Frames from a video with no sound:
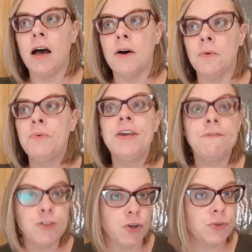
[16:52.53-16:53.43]

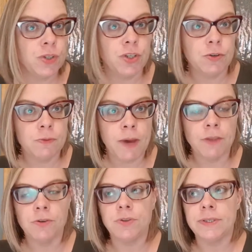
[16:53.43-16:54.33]
we've chosen to use
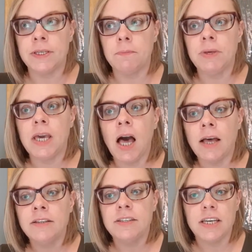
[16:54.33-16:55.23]
Math-U-See
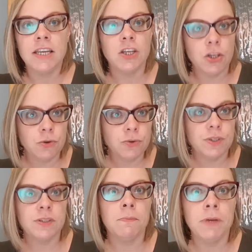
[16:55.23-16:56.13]
because it
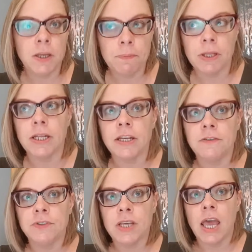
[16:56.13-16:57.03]
uses
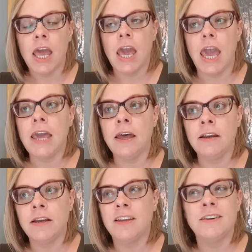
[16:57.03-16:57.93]
manipulatives.
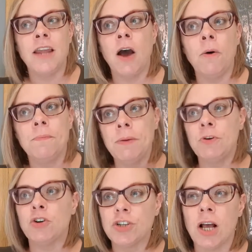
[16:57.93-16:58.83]
And now maybe
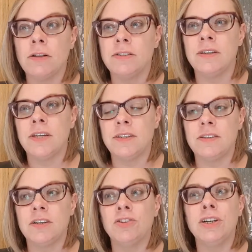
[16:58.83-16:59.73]
your child doesn't
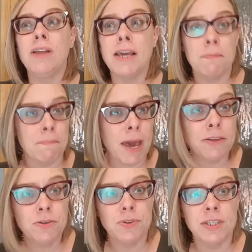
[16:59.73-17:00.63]
necessarily like
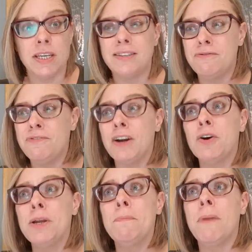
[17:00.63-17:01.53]
Math-U-See. It's
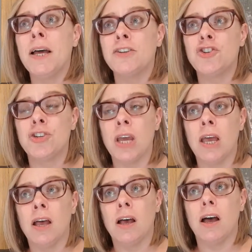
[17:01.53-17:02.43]
very much
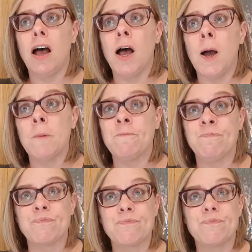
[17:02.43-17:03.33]

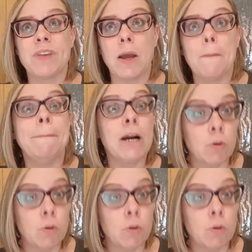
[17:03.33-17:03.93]
bare